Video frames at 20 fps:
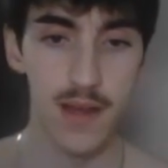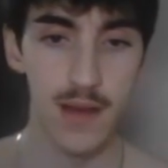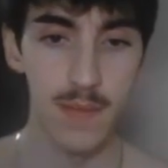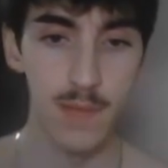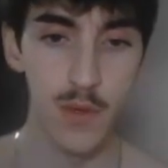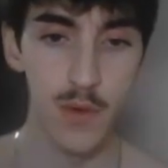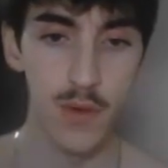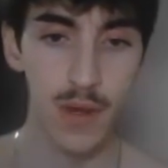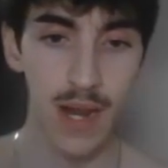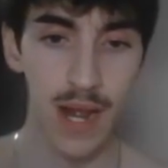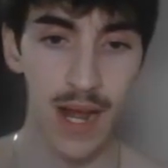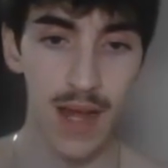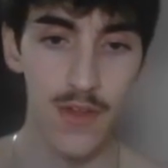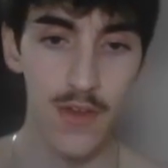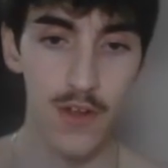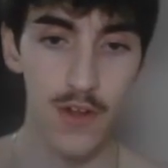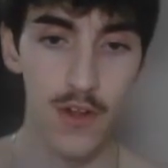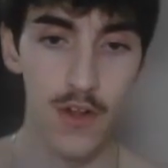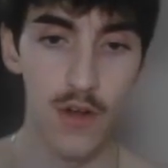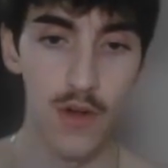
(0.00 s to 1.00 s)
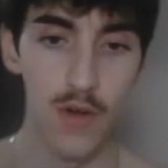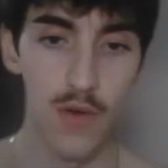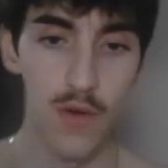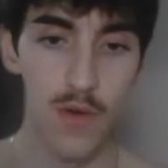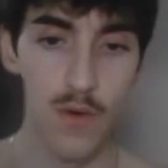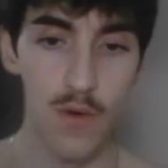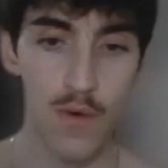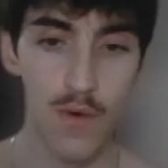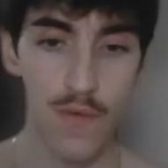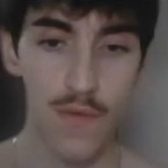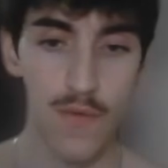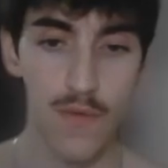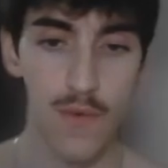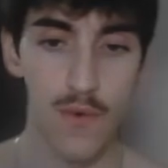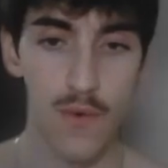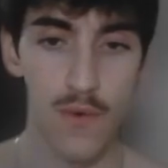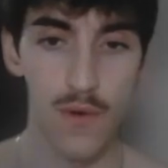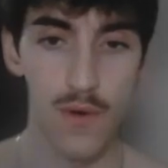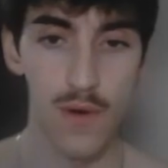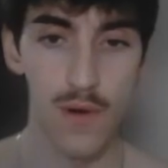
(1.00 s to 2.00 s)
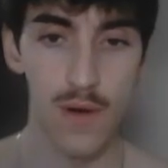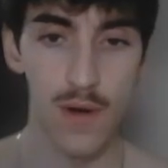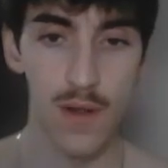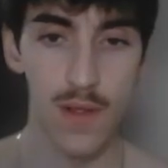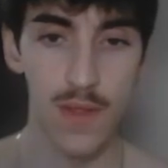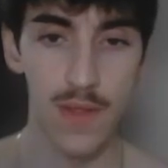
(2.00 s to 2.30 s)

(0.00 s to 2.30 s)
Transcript: You can either go for